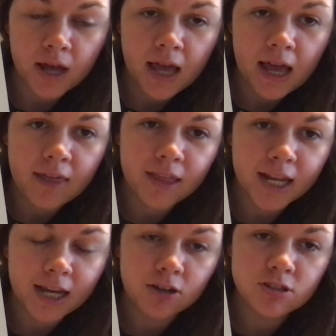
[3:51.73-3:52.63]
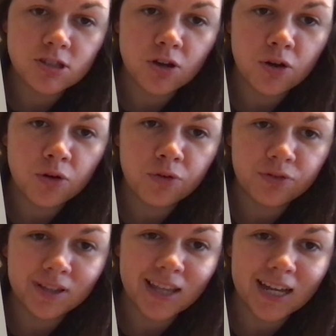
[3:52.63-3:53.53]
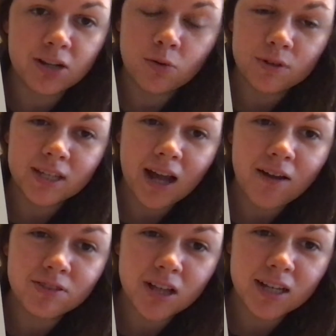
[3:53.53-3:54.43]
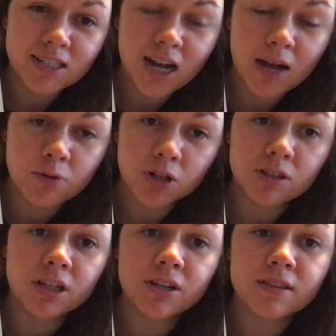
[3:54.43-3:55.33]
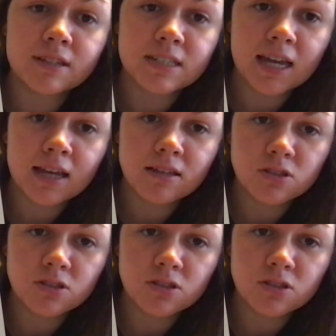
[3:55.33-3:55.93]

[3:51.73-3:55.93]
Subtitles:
And then I also feel like I don't really have a lot of time earlier in the day